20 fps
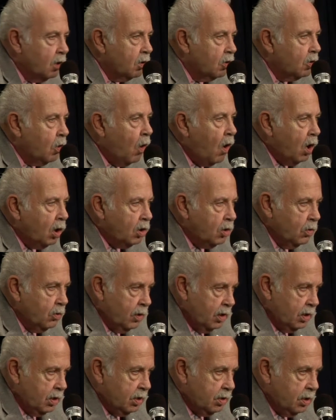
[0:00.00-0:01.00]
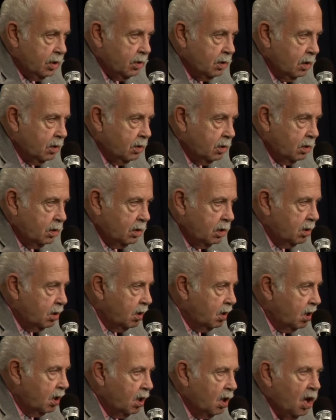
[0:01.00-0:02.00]
talked to us
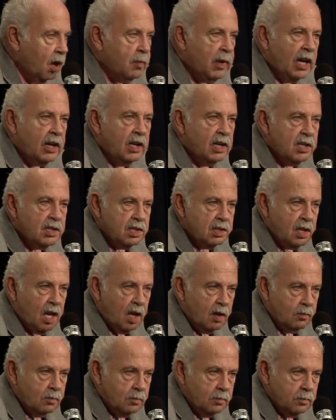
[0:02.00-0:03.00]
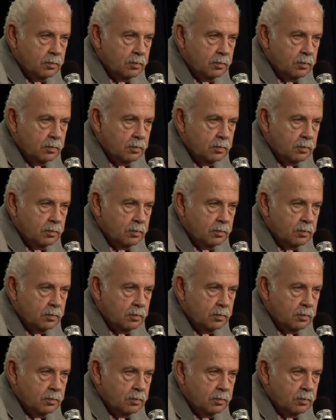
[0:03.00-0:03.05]
about Islam.